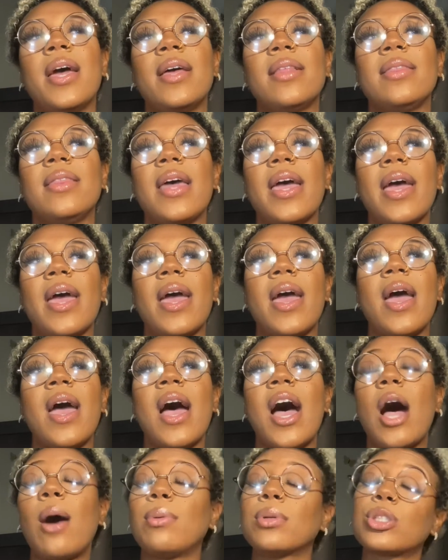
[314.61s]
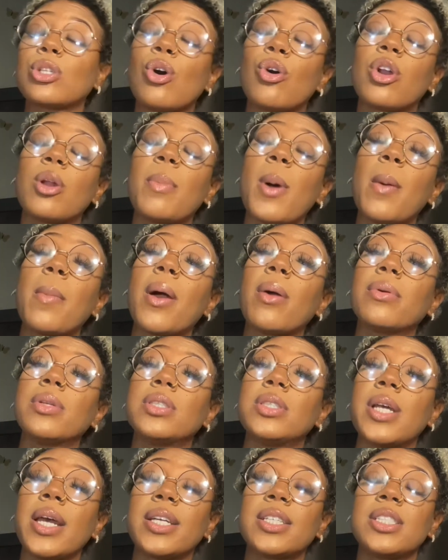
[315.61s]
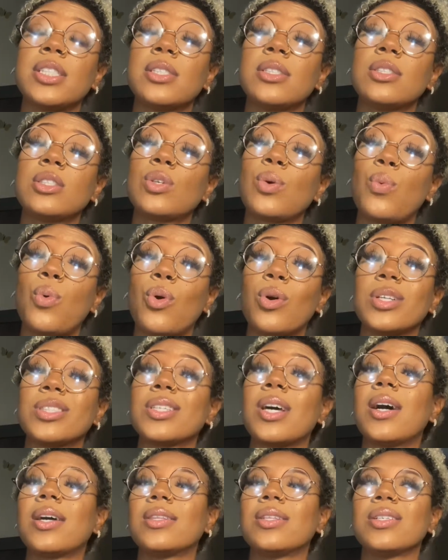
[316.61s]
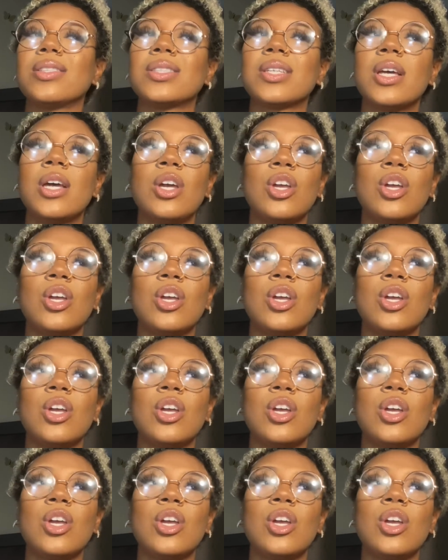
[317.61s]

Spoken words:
that I was cold about my rejection towards others.